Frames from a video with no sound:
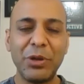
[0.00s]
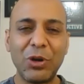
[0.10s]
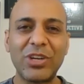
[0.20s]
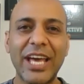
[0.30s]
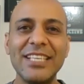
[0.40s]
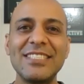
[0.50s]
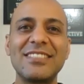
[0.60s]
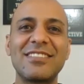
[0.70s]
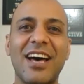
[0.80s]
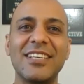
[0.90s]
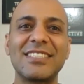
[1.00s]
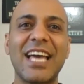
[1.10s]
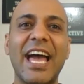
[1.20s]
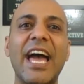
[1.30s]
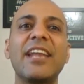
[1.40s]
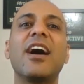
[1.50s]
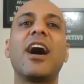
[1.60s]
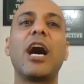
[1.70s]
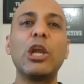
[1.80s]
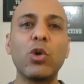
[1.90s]
prioritize tasks,
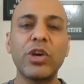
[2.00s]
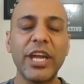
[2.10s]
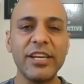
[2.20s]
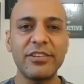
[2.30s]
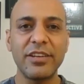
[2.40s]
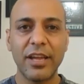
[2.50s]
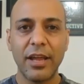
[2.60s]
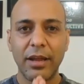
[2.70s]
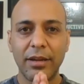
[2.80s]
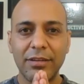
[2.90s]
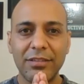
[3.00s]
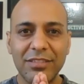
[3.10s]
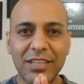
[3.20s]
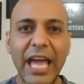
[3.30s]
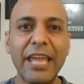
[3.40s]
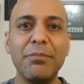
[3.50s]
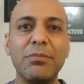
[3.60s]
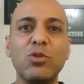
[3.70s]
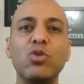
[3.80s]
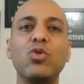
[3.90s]
and allocate
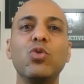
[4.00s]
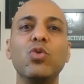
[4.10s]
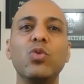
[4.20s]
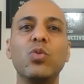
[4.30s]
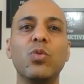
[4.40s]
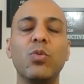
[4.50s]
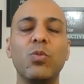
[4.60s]
time to